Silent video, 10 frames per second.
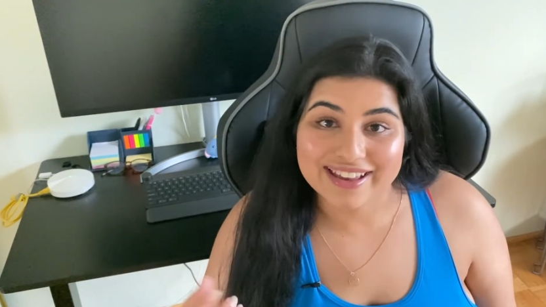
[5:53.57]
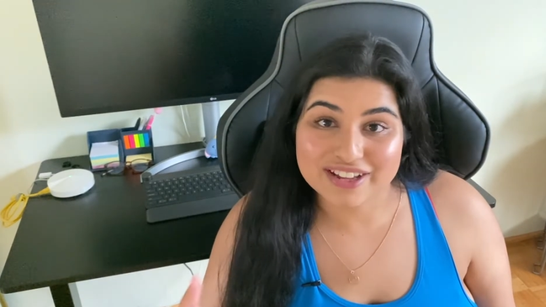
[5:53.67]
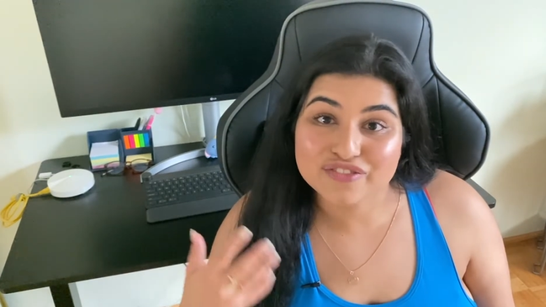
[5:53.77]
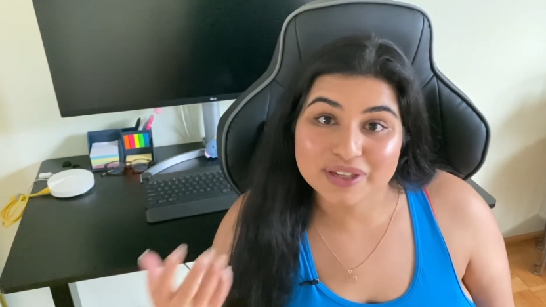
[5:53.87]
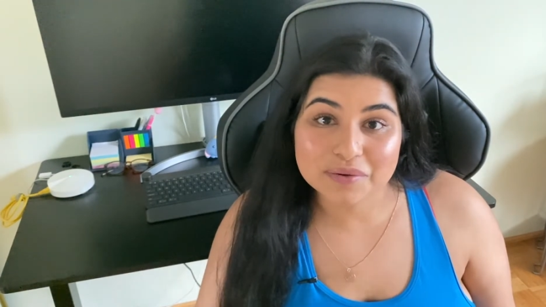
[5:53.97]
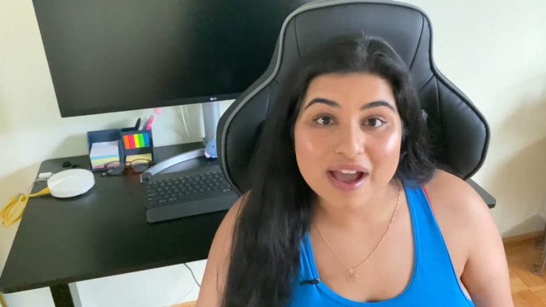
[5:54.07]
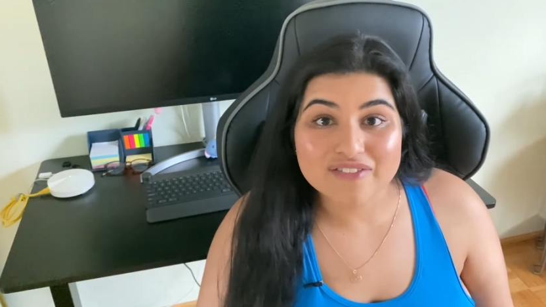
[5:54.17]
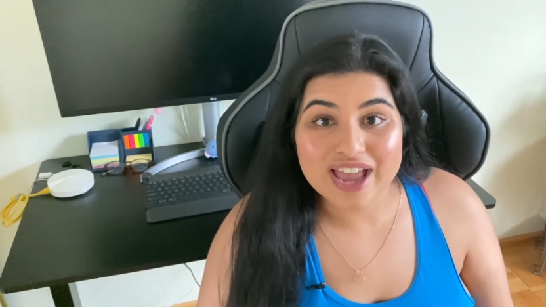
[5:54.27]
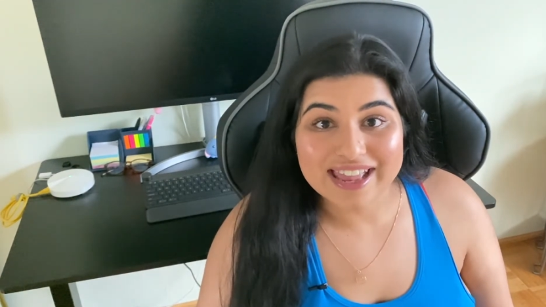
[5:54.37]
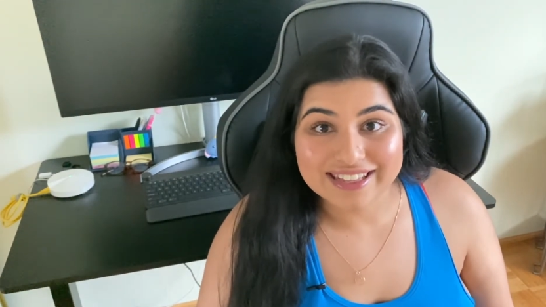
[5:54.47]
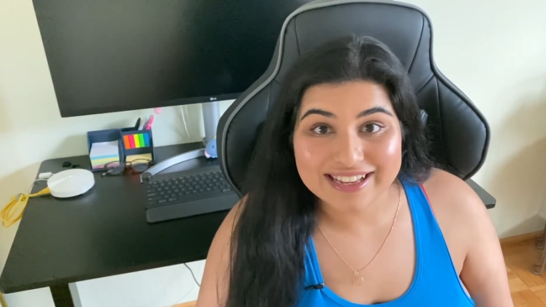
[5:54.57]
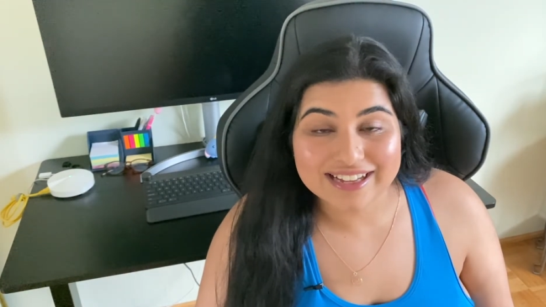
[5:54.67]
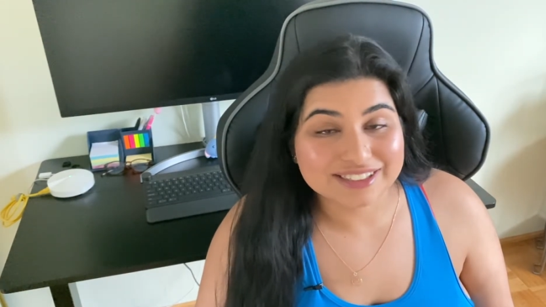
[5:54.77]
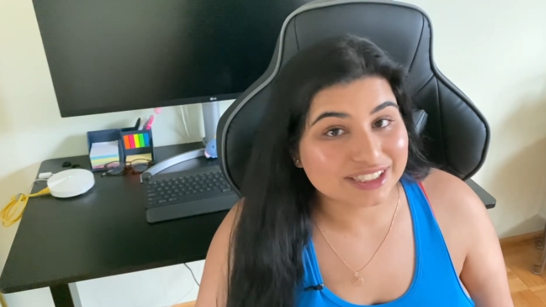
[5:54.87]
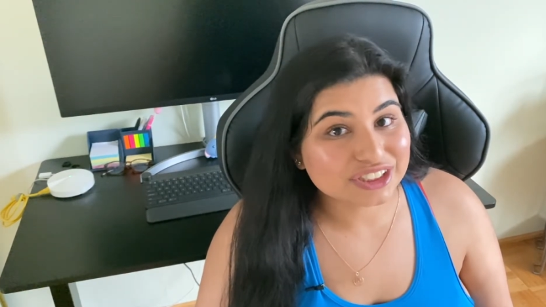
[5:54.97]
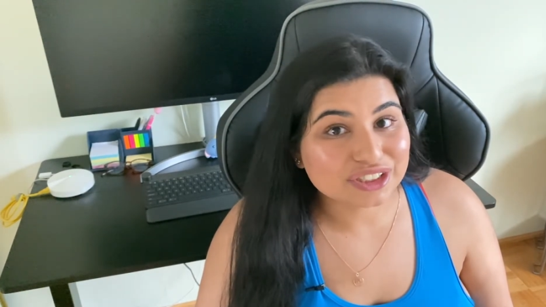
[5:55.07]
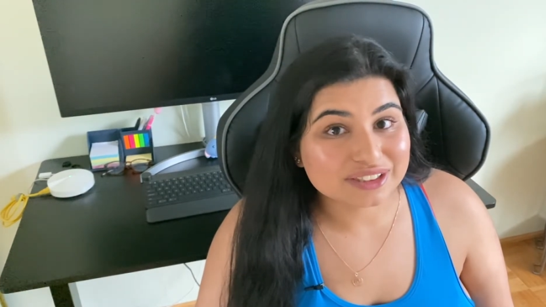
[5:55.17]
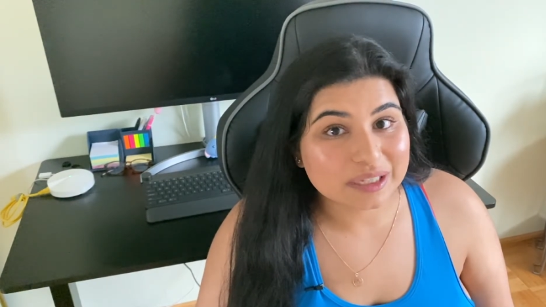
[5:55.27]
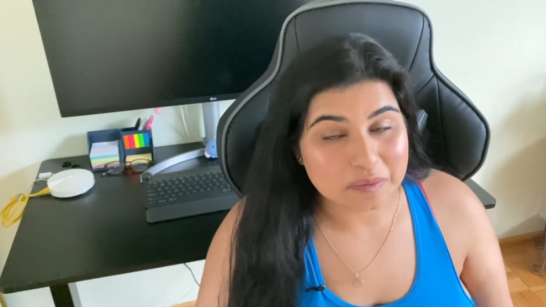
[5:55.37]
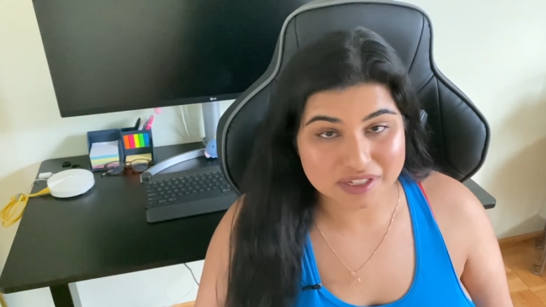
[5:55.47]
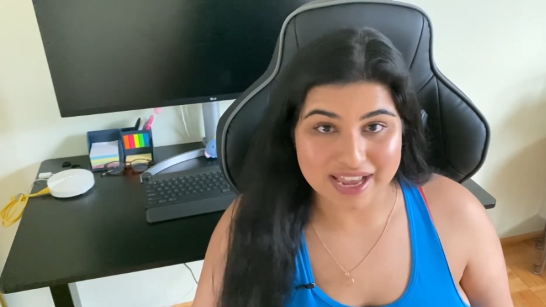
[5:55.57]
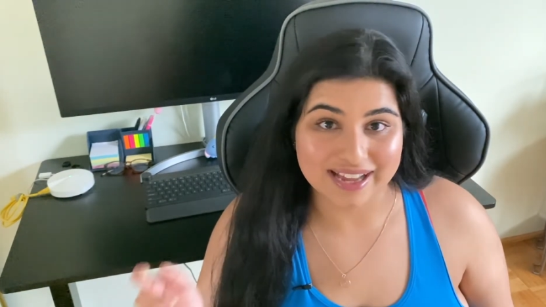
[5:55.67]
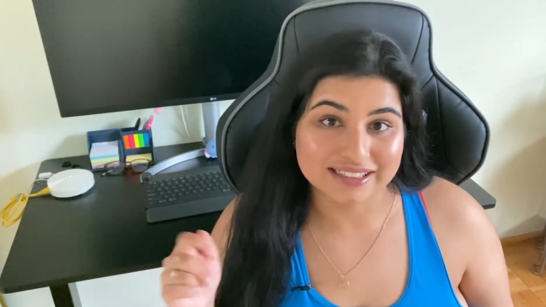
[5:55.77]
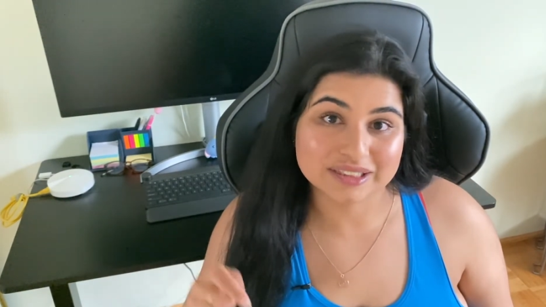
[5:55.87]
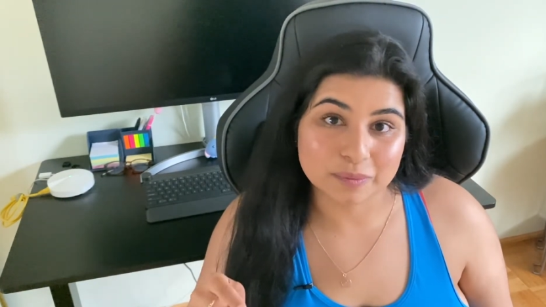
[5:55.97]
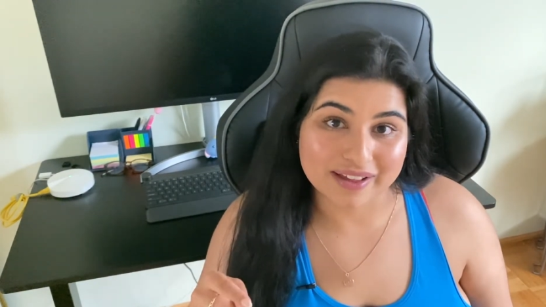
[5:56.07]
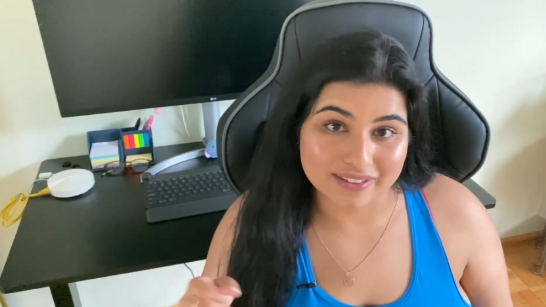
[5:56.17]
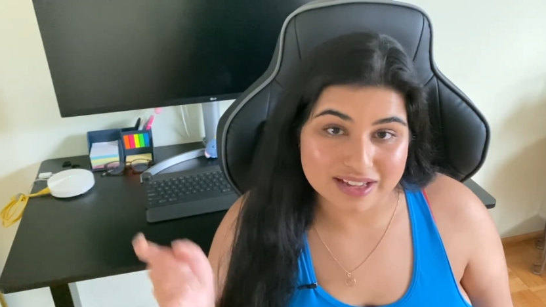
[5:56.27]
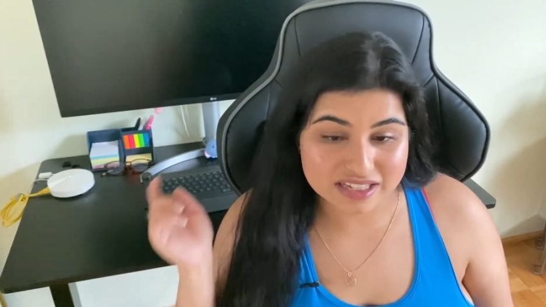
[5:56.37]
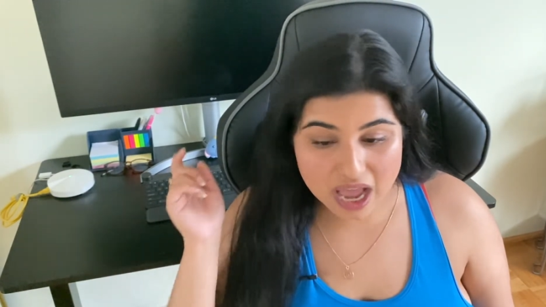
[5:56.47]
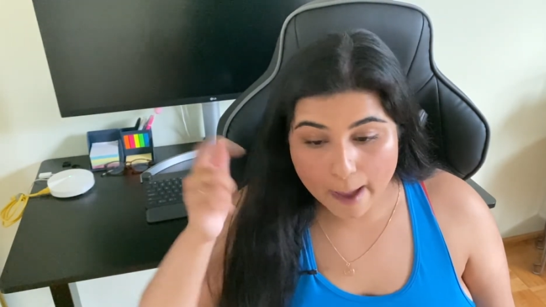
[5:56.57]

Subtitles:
And if you have any additional tips to add to my list,